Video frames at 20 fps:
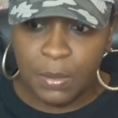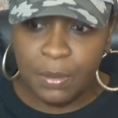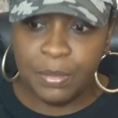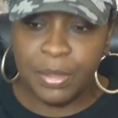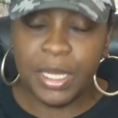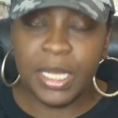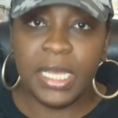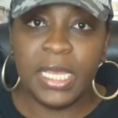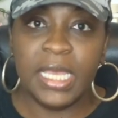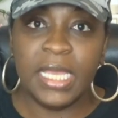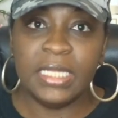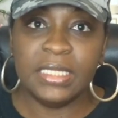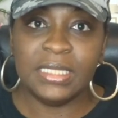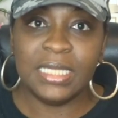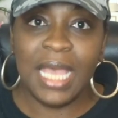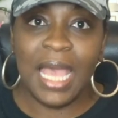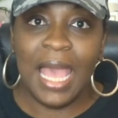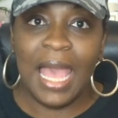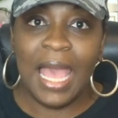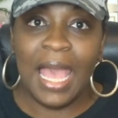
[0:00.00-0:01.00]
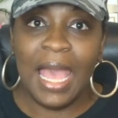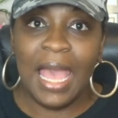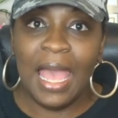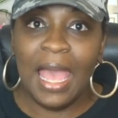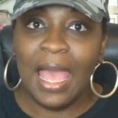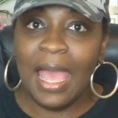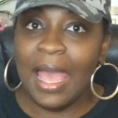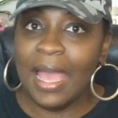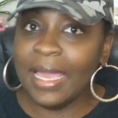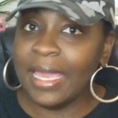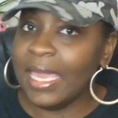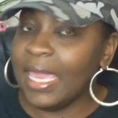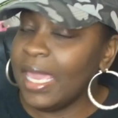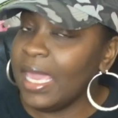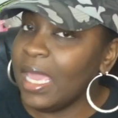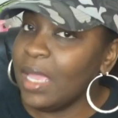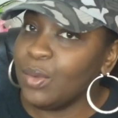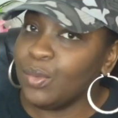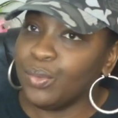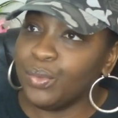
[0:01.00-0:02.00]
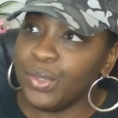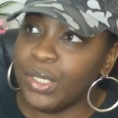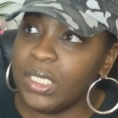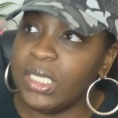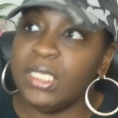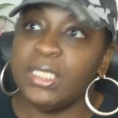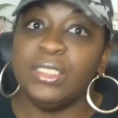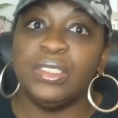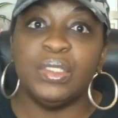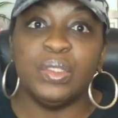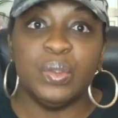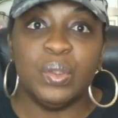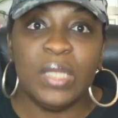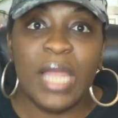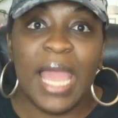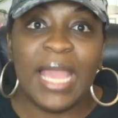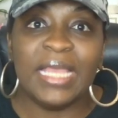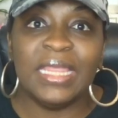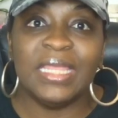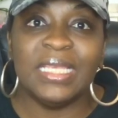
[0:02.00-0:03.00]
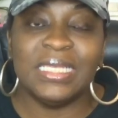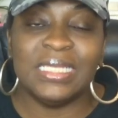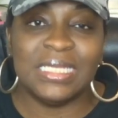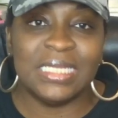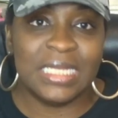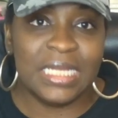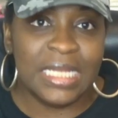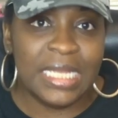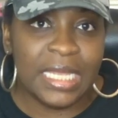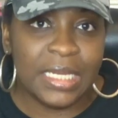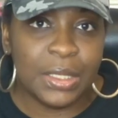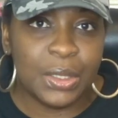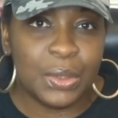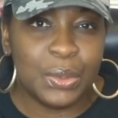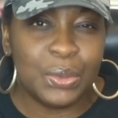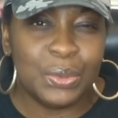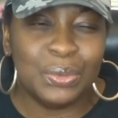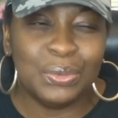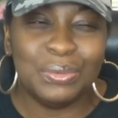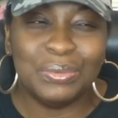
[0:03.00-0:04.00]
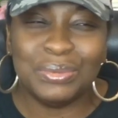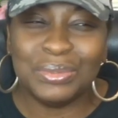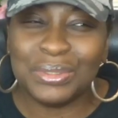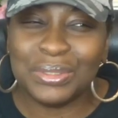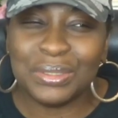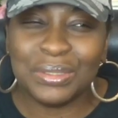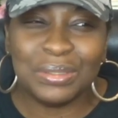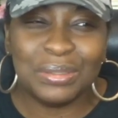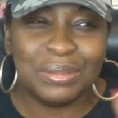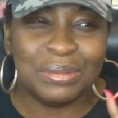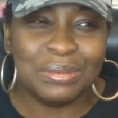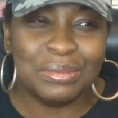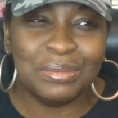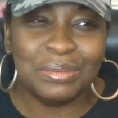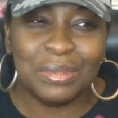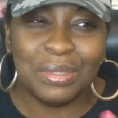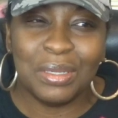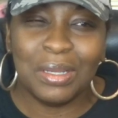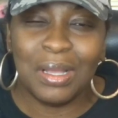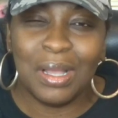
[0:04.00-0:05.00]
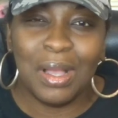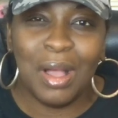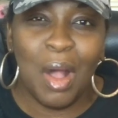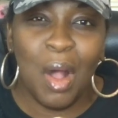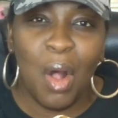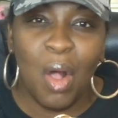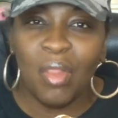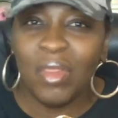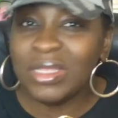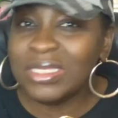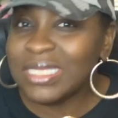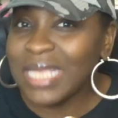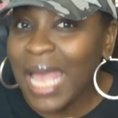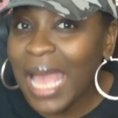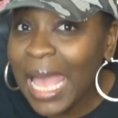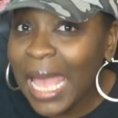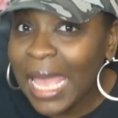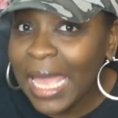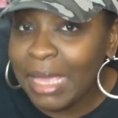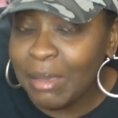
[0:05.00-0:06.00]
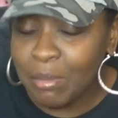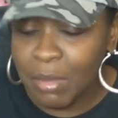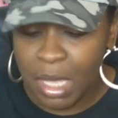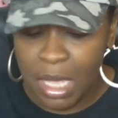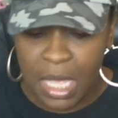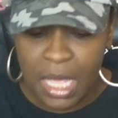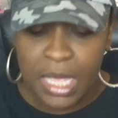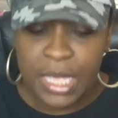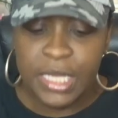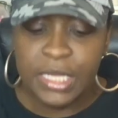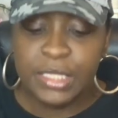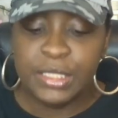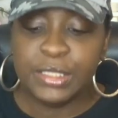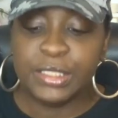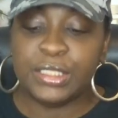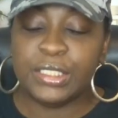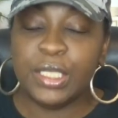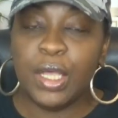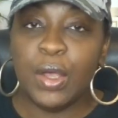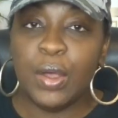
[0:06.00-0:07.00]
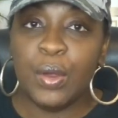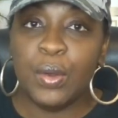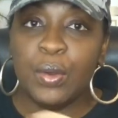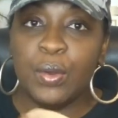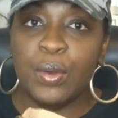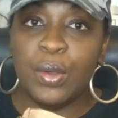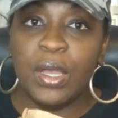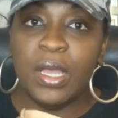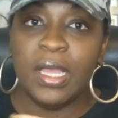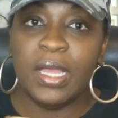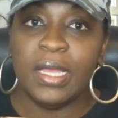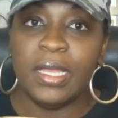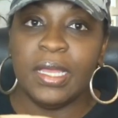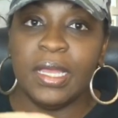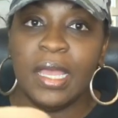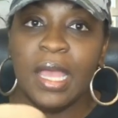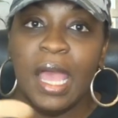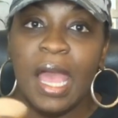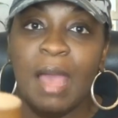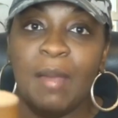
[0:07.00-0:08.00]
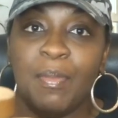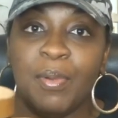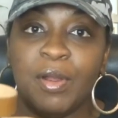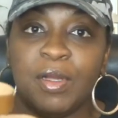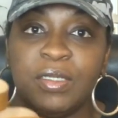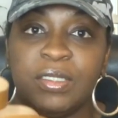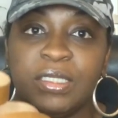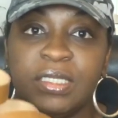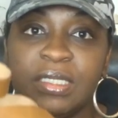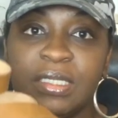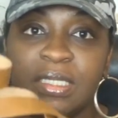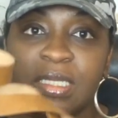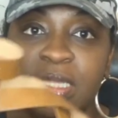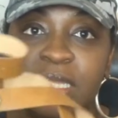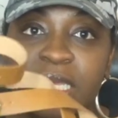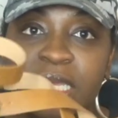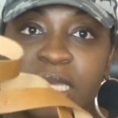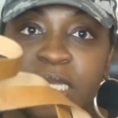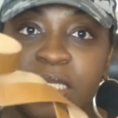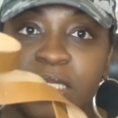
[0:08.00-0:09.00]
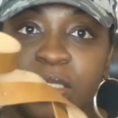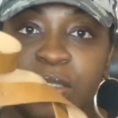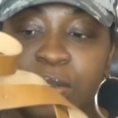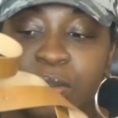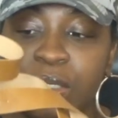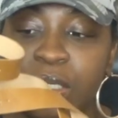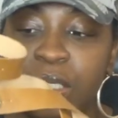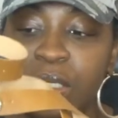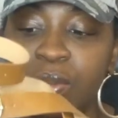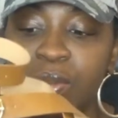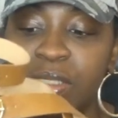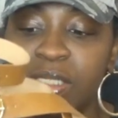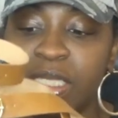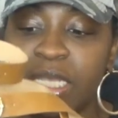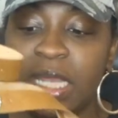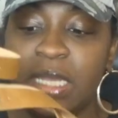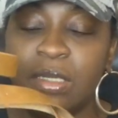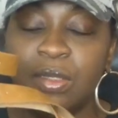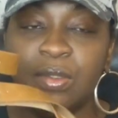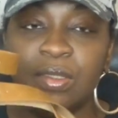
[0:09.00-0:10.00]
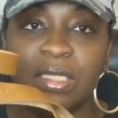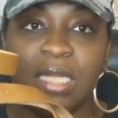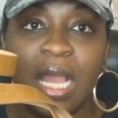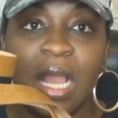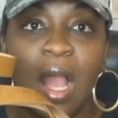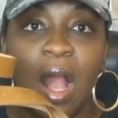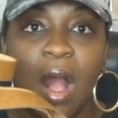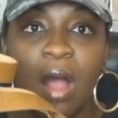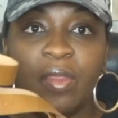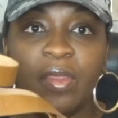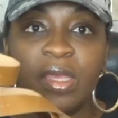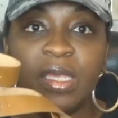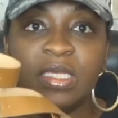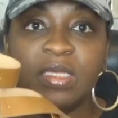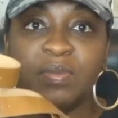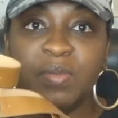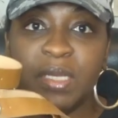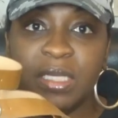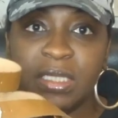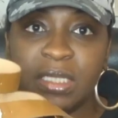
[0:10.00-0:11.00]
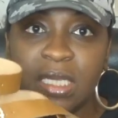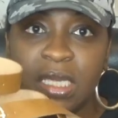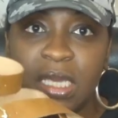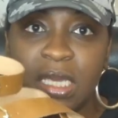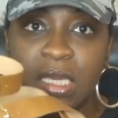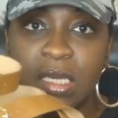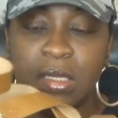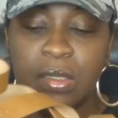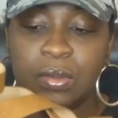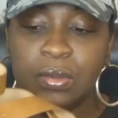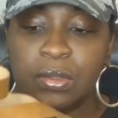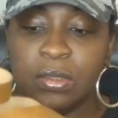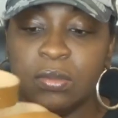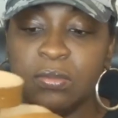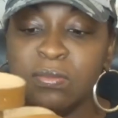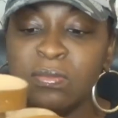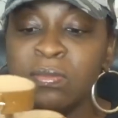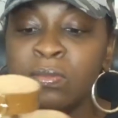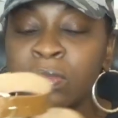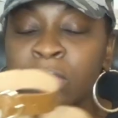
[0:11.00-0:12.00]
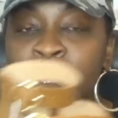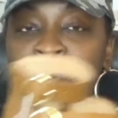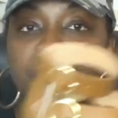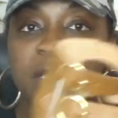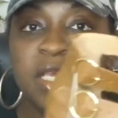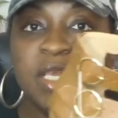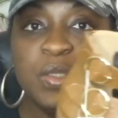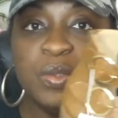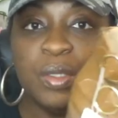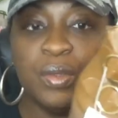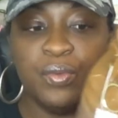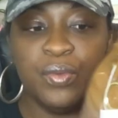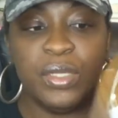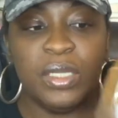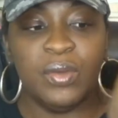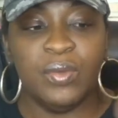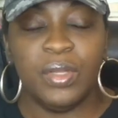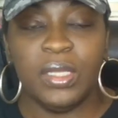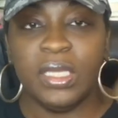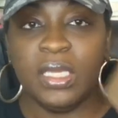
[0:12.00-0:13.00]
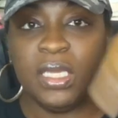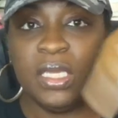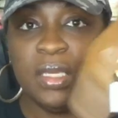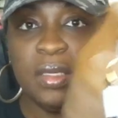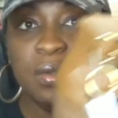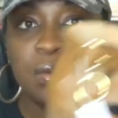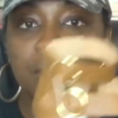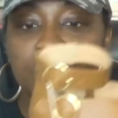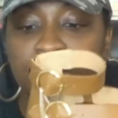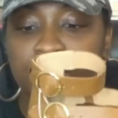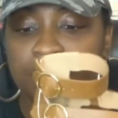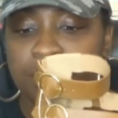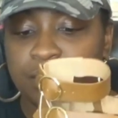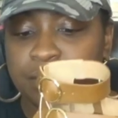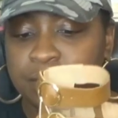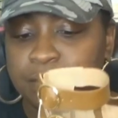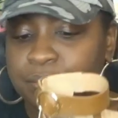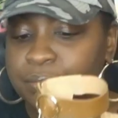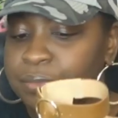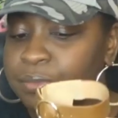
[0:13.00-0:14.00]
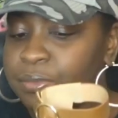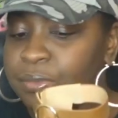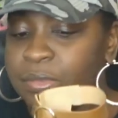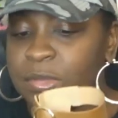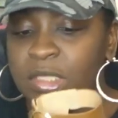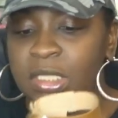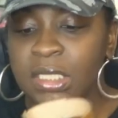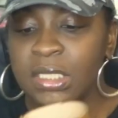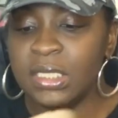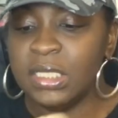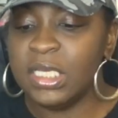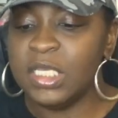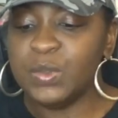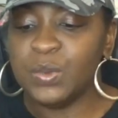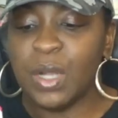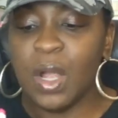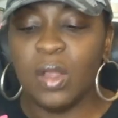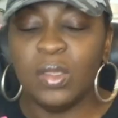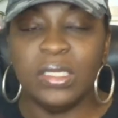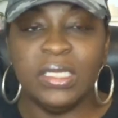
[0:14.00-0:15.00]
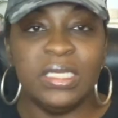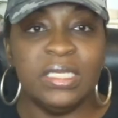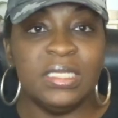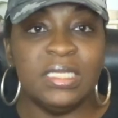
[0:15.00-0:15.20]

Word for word: but I can't really do like the stilettos all the time. So I purchased these little cute sandals and I call these biscuit heels. But these are really, really cute. These were only